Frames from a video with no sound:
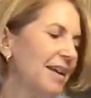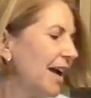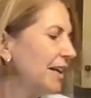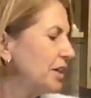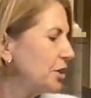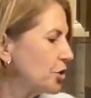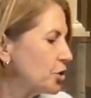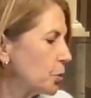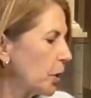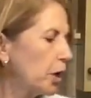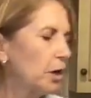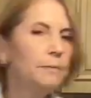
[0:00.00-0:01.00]
And here's
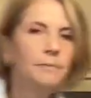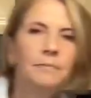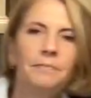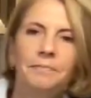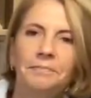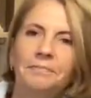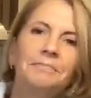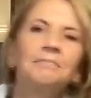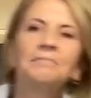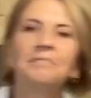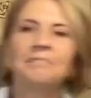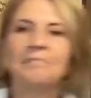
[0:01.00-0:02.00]
where
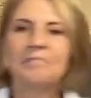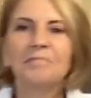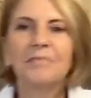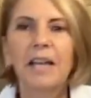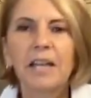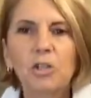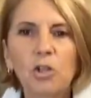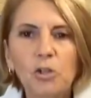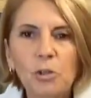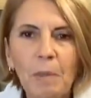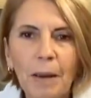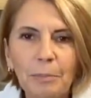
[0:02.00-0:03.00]
I get to
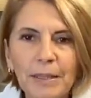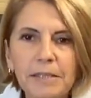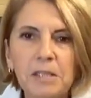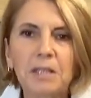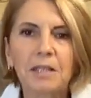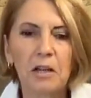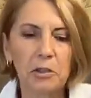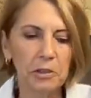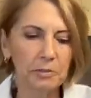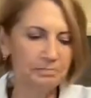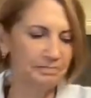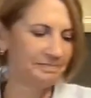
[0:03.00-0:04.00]
use my pizza cutter.
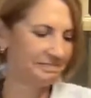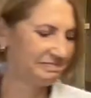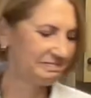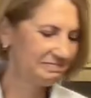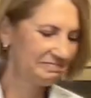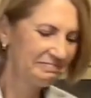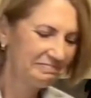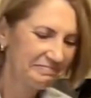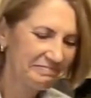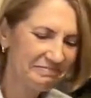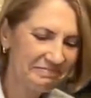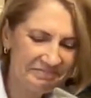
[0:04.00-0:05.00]

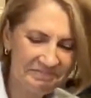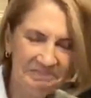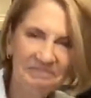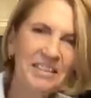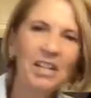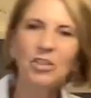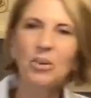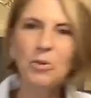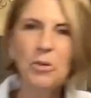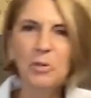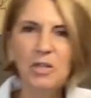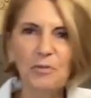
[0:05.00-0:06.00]
I don't
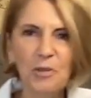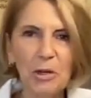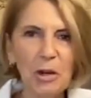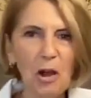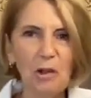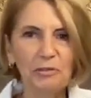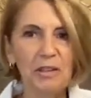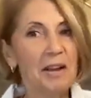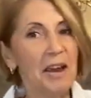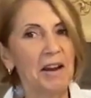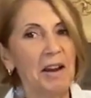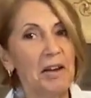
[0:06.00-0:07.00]
use it very often,
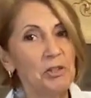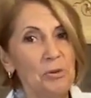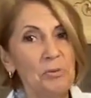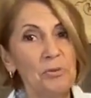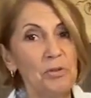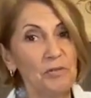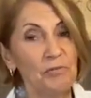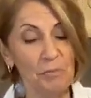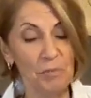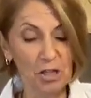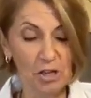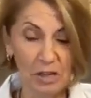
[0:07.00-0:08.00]
and I don't use it for
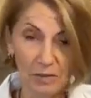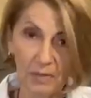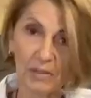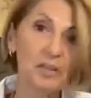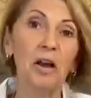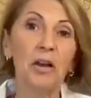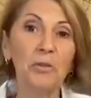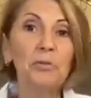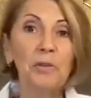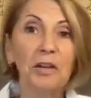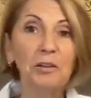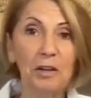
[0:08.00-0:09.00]
much else other
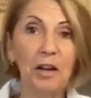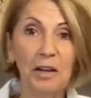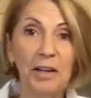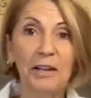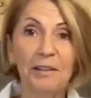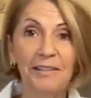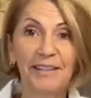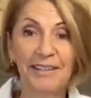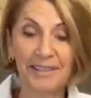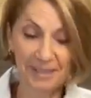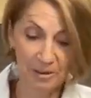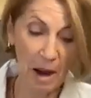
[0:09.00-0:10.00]
than cutting
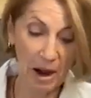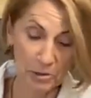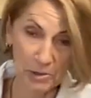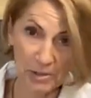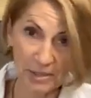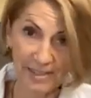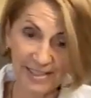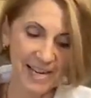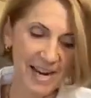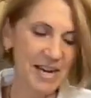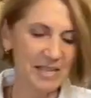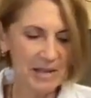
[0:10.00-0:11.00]
crackers these
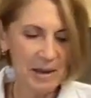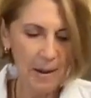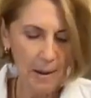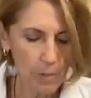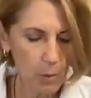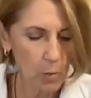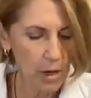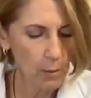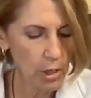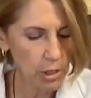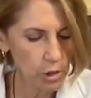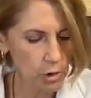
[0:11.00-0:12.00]
days. But what I
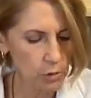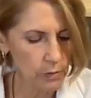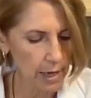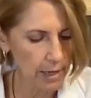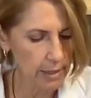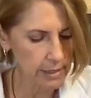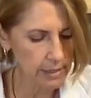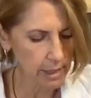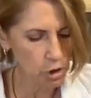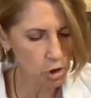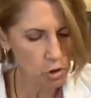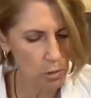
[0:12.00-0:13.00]
want to do then is I
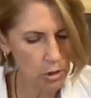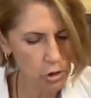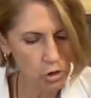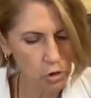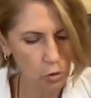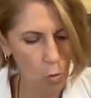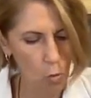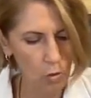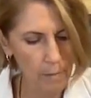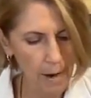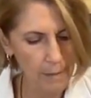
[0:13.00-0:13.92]
just want to score my